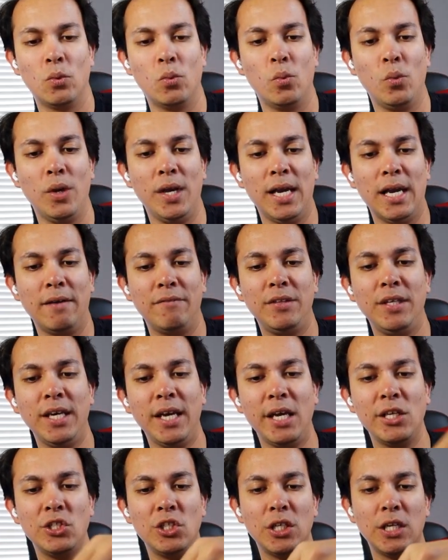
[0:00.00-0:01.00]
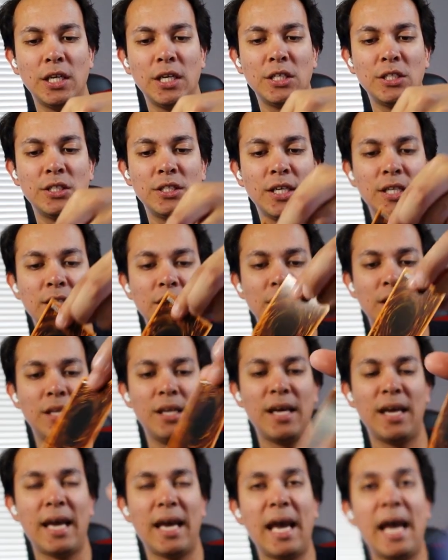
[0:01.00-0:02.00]
We have the Ancient and
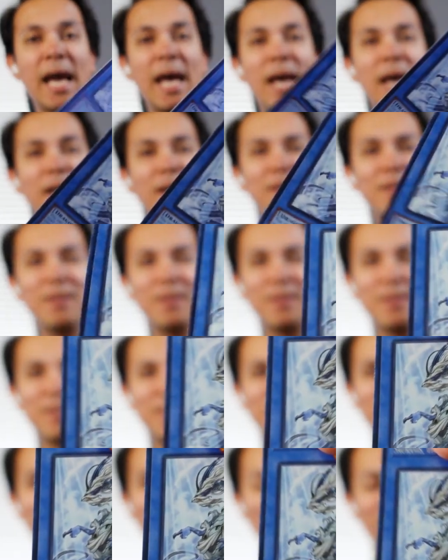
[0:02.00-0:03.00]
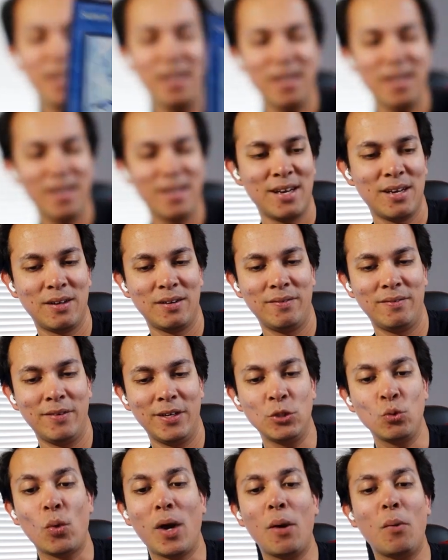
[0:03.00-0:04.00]
Ascended, and
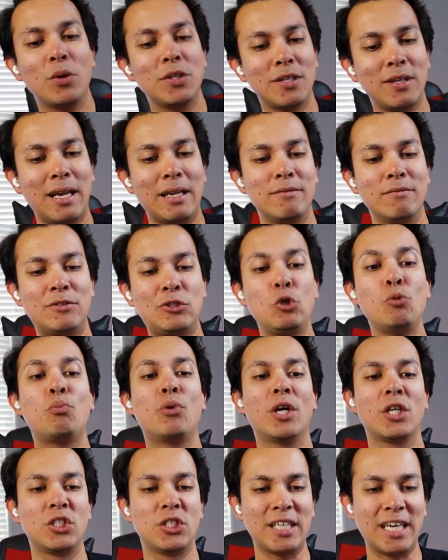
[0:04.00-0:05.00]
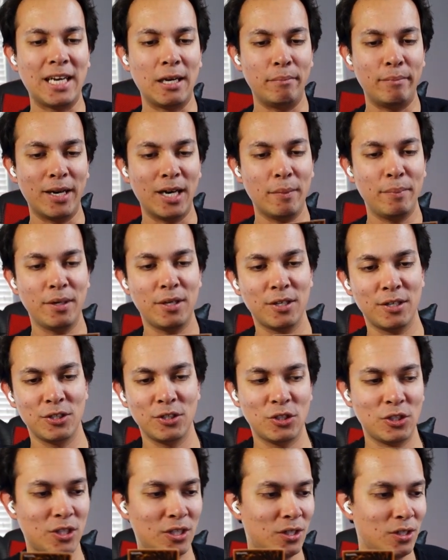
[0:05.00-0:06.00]
this is why I wasn't super excited about it,
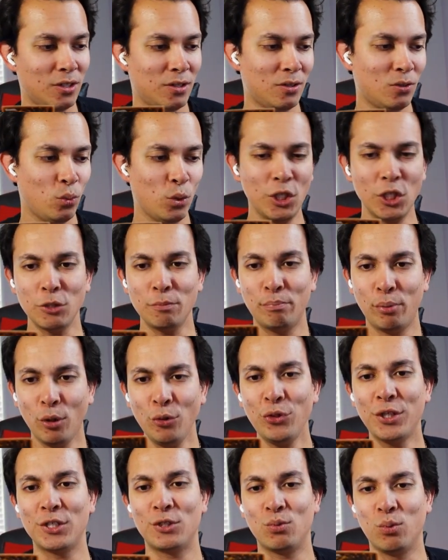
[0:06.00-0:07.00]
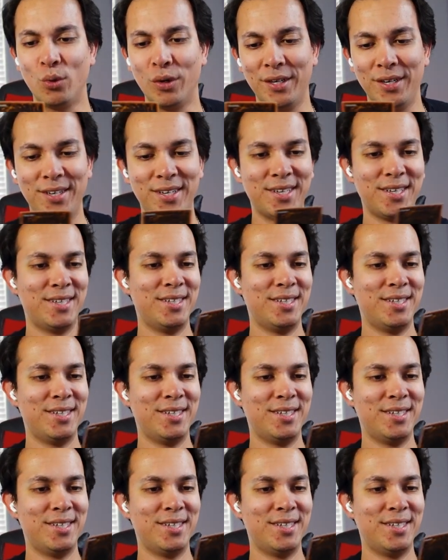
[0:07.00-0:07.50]
because we just pulled this one.